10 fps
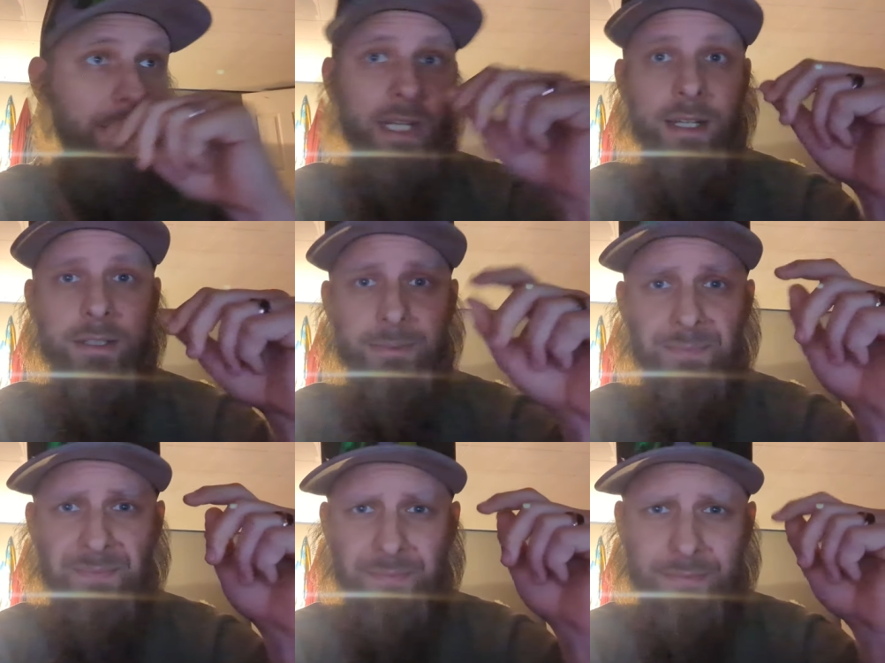because
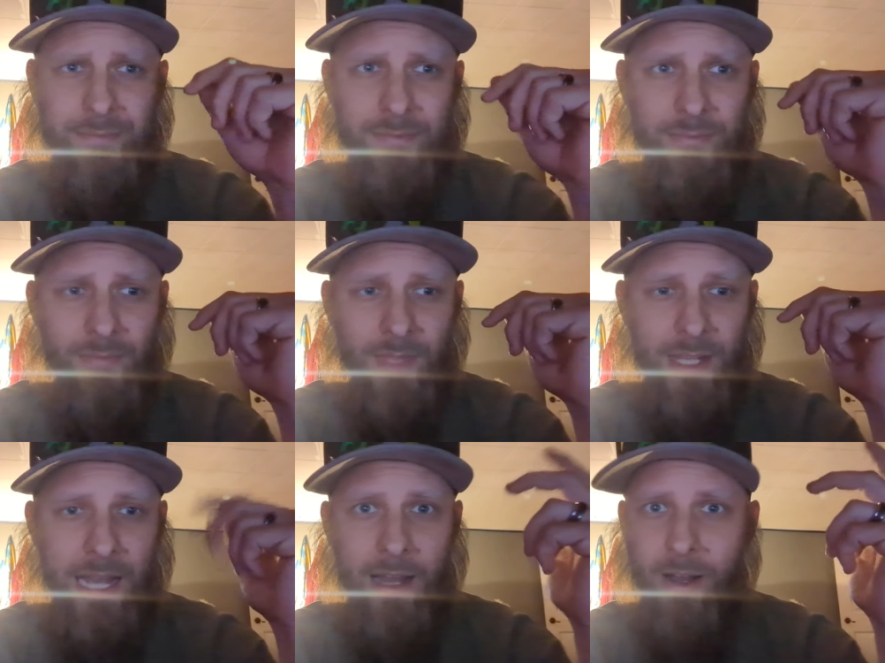
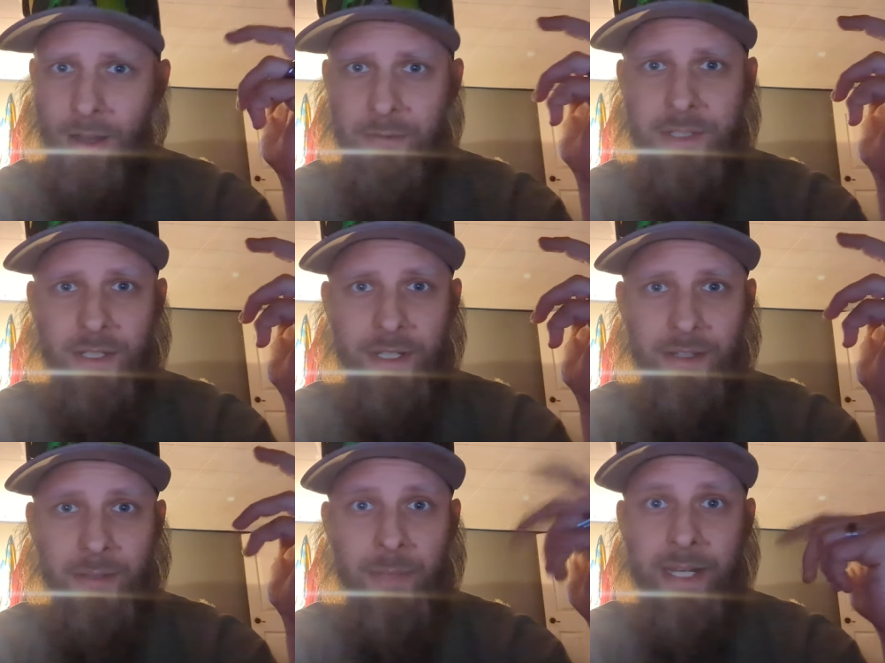obviously
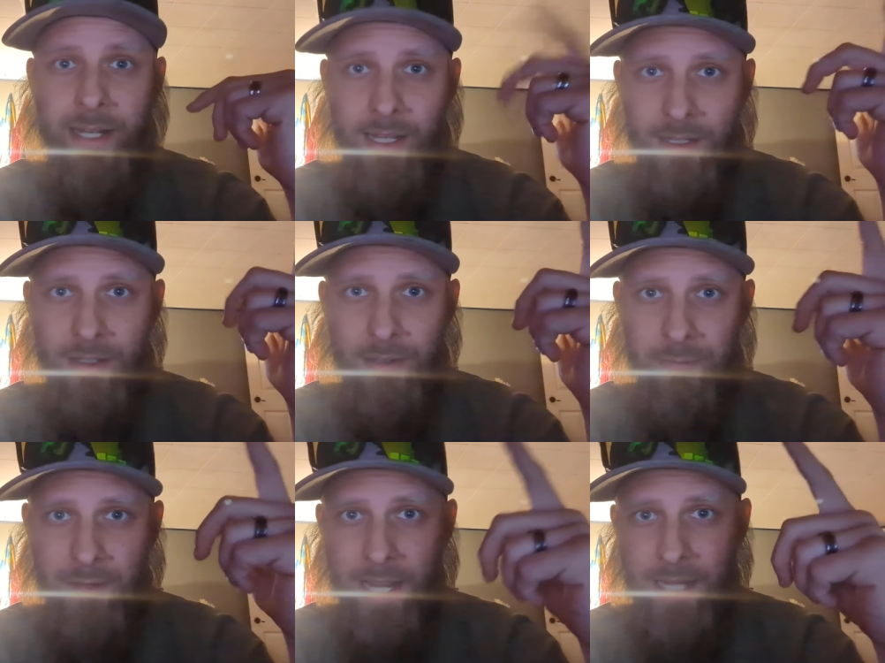the Mandela
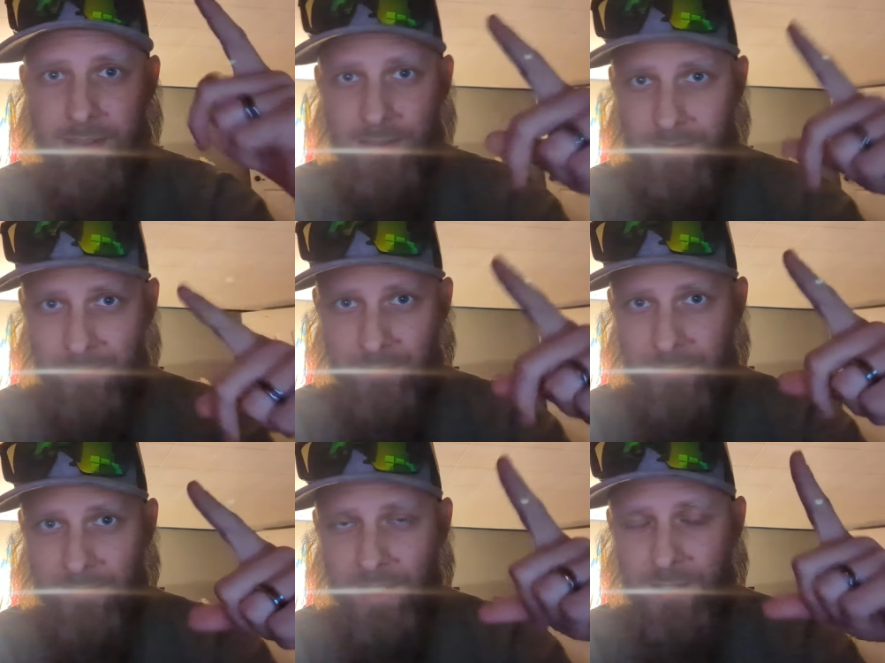effect
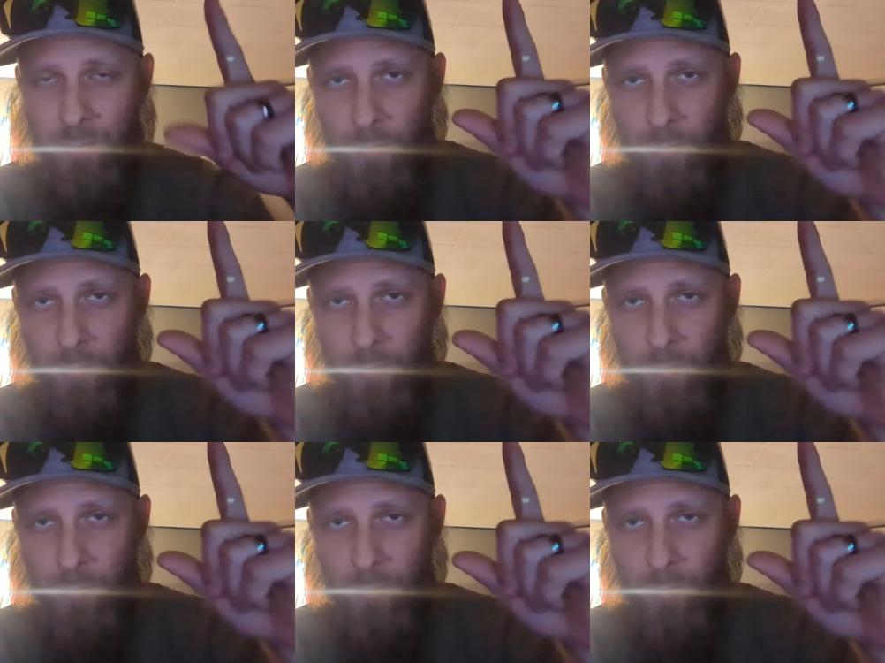is